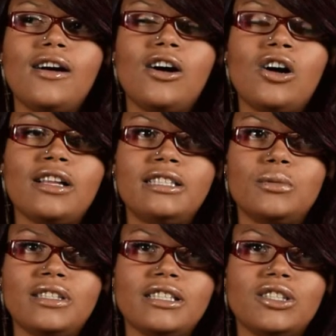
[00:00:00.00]
all I did
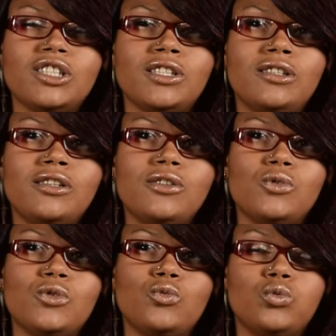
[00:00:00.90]
was get
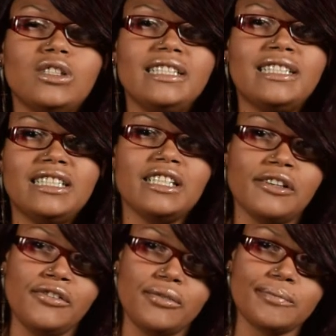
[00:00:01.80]
really
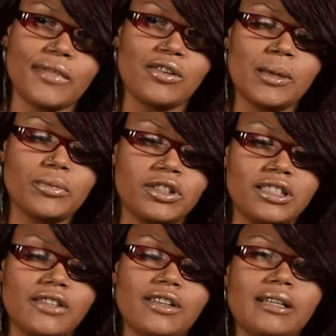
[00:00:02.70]
stiff. I remember
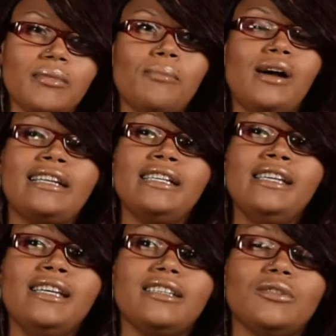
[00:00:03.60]
stiffening my body,
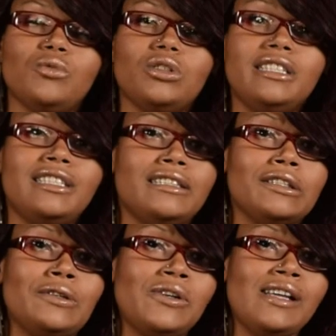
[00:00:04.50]
getting really
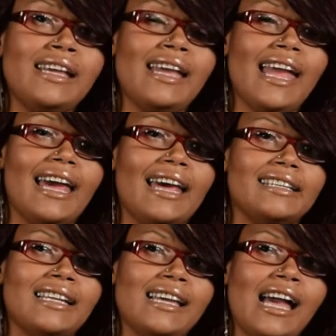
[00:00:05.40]
still.
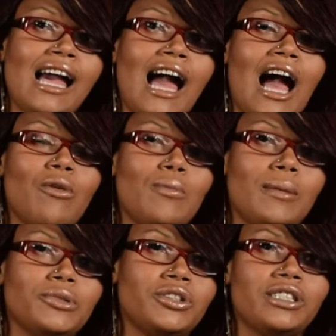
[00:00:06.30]
And I
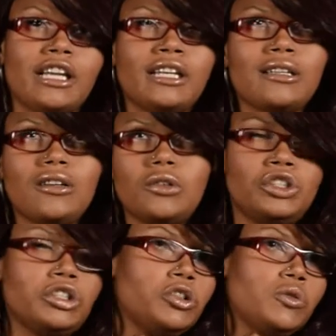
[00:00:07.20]
remember saying,
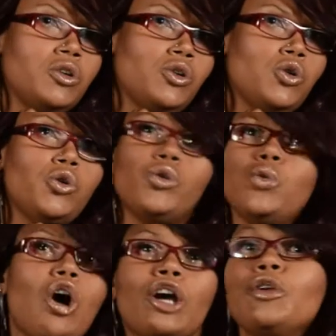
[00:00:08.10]
just, who
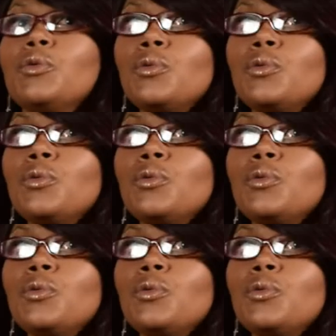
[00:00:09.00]
are you?